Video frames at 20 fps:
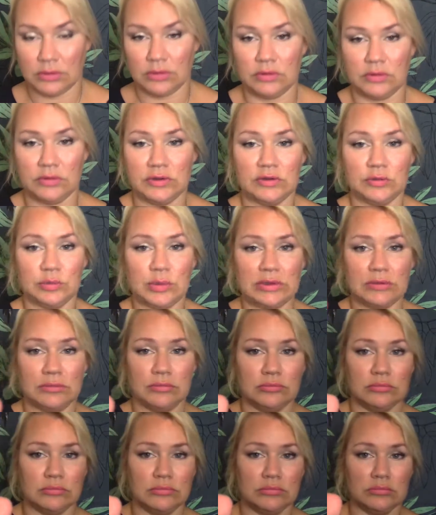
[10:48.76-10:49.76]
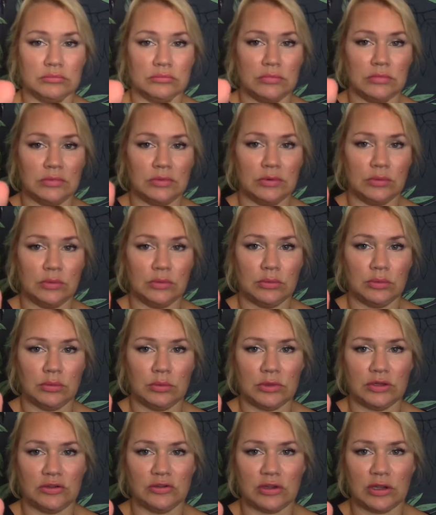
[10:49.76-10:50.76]
This one,
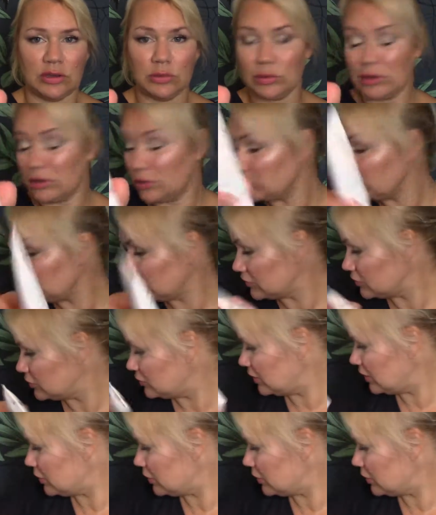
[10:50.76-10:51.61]
which I will use as a day